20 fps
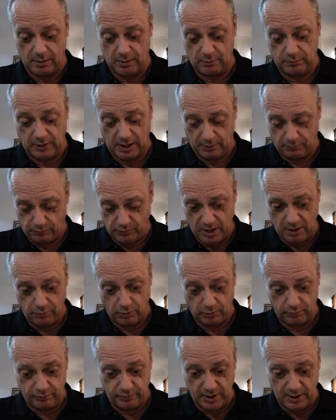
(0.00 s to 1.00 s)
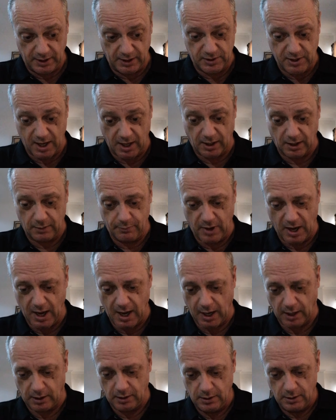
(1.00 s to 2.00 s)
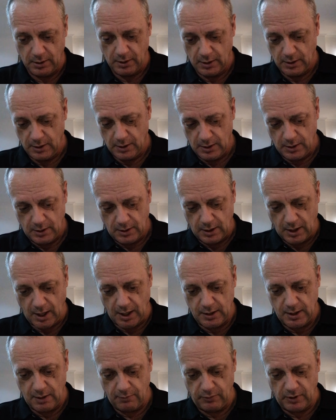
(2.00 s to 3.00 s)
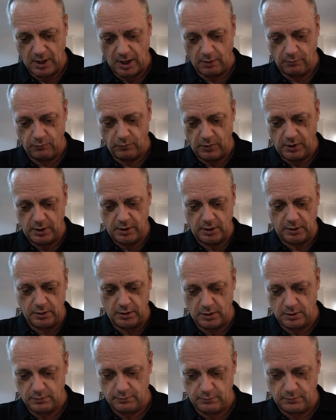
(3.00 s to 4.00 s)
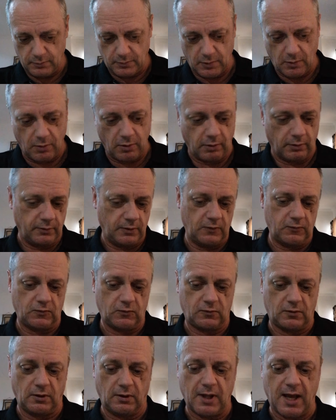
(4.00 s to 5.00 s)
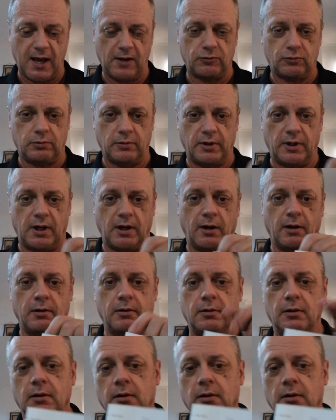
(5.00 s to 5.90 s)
Like, we were really taken aback. And then we got one other. Oh, this is the last one here.